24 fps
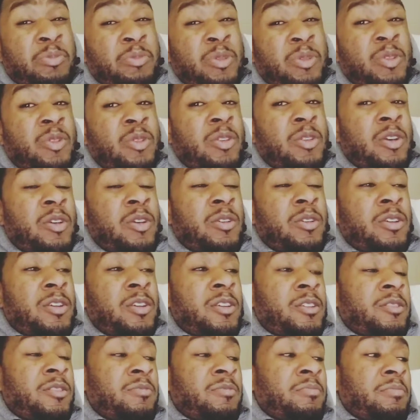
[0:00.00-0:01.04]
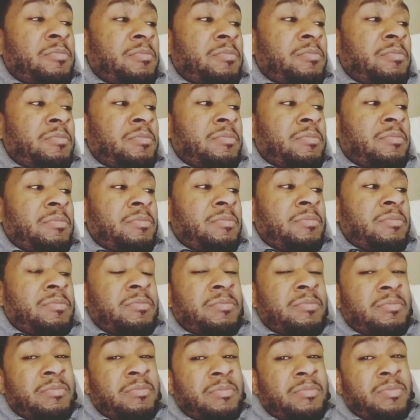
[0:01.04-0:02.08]
You know,
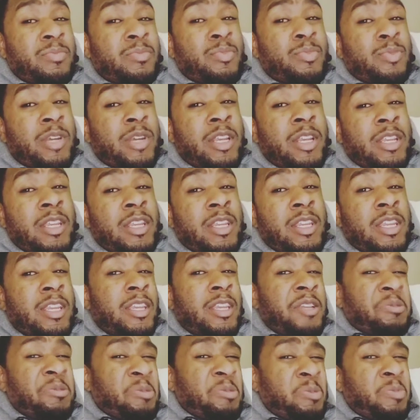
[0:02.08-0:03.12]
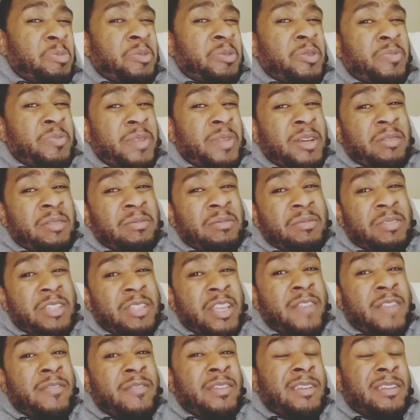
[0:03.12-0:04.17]
breaking in almost about
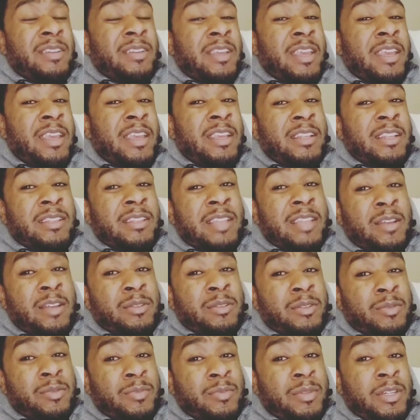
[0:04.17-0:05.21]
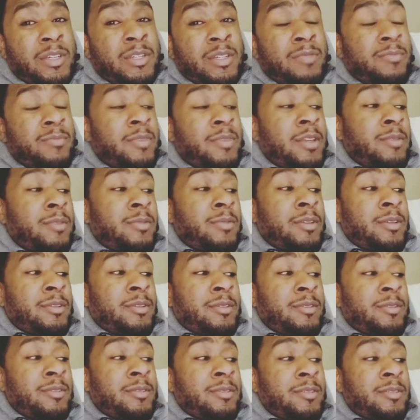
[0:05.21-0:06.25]
7,000-8,000 a month, maybe.
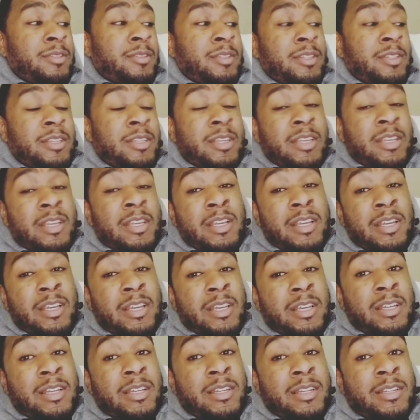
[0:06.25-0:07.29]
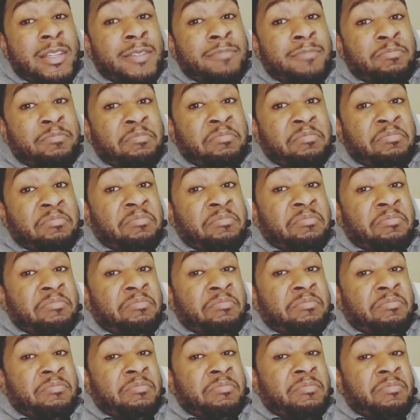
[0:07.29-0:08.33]

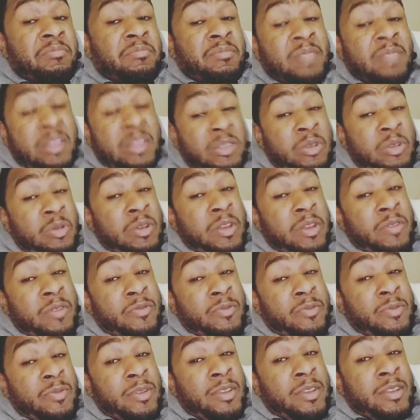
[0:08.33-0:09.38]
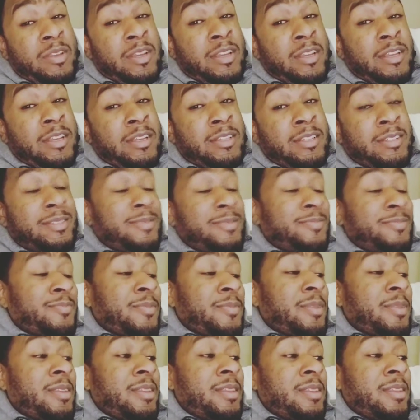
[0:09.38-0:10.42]
That's okay for me, I guess.
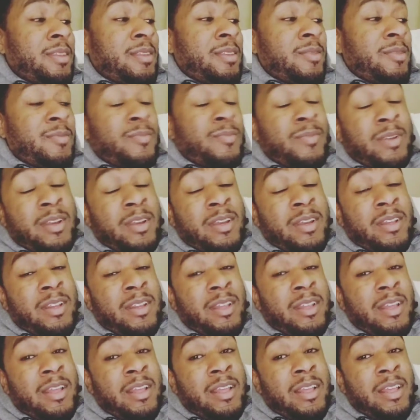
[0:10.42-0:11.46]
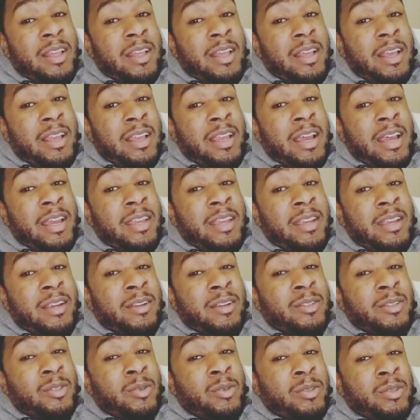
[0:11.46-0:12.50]
But I got
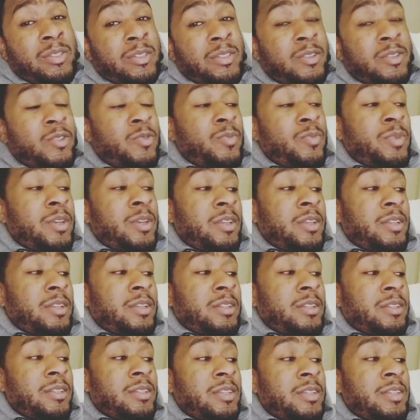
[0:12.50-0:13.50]
here, sourced a little bit.